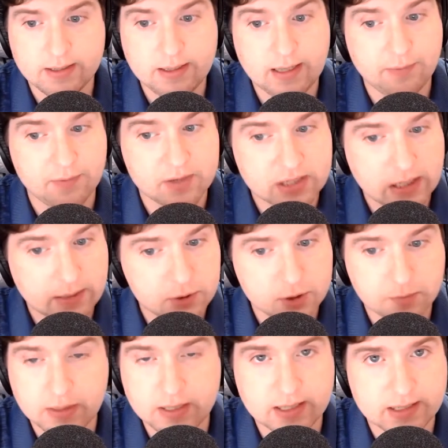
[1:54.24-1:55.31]
And the same
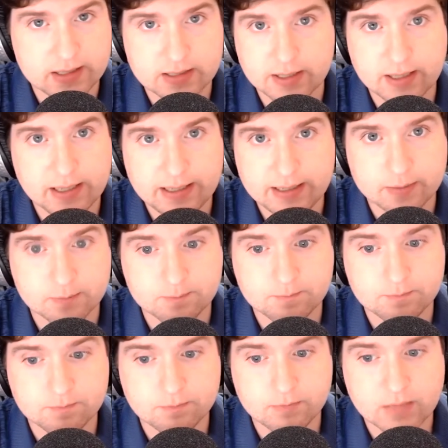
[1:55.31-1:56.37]
should be done today.
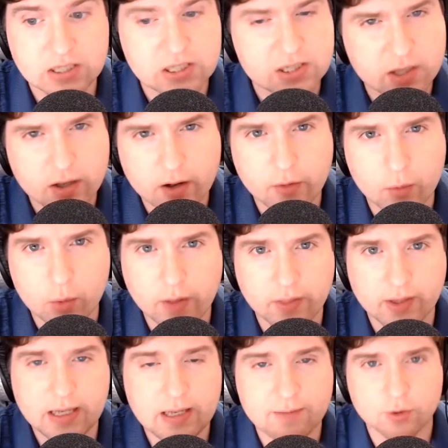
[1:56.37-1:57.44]
This is another one of
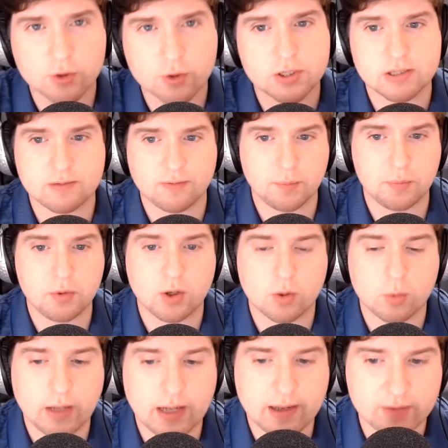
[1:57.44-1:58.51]
the key verses of the book.
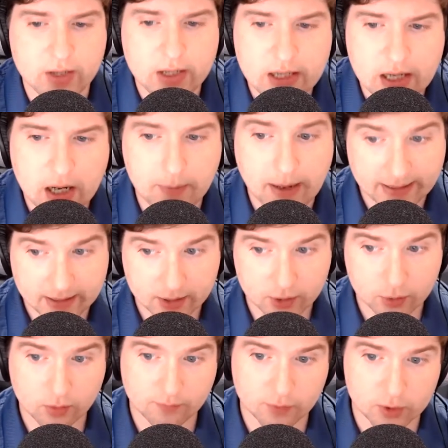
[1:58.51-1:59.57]
We have Habakkuk
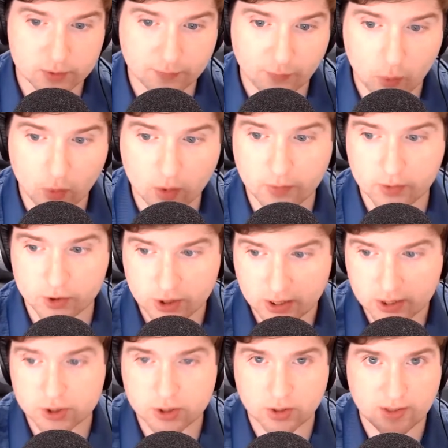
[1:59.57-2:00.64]
2 and verse 4, the
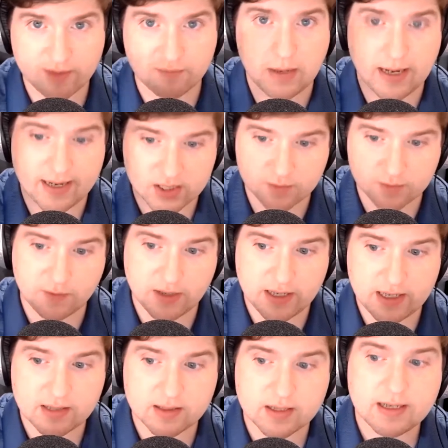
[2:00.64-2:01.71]
just shall live by his
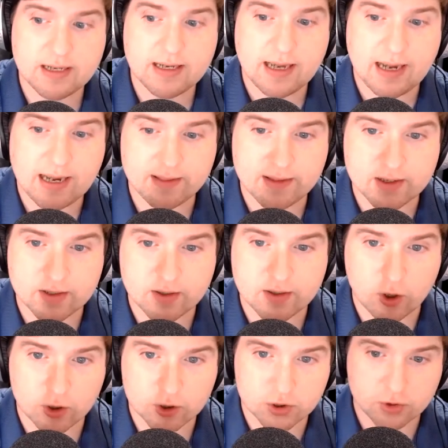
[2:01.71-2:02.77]
faith. And then
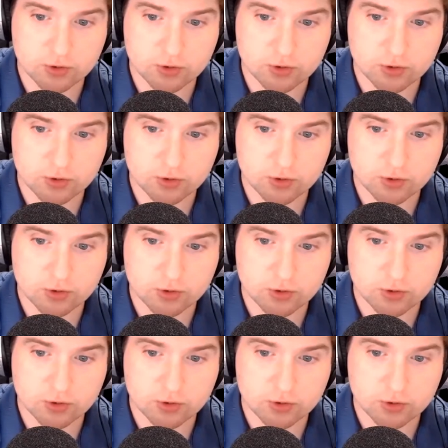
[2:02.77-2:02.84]
also